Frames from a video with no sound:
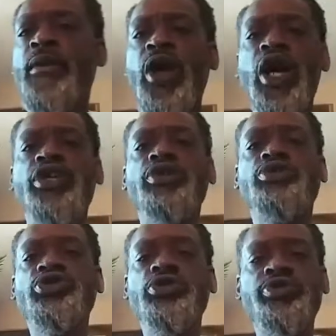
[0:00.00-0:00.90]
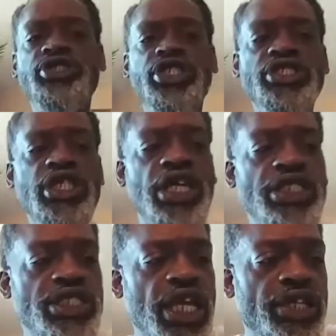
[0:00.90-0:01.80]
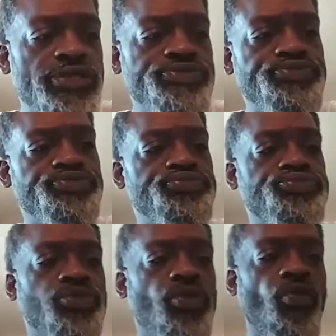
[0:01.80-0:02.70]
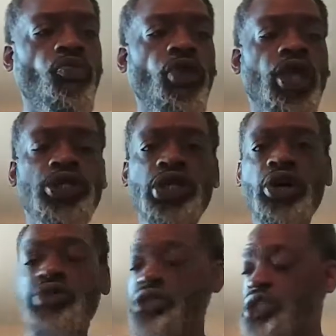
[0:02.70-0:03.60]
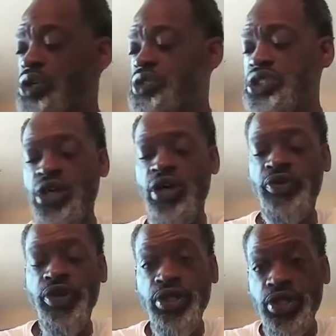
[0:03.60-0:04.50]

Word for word: Alright, YouTube, is just us now. So the toast is over.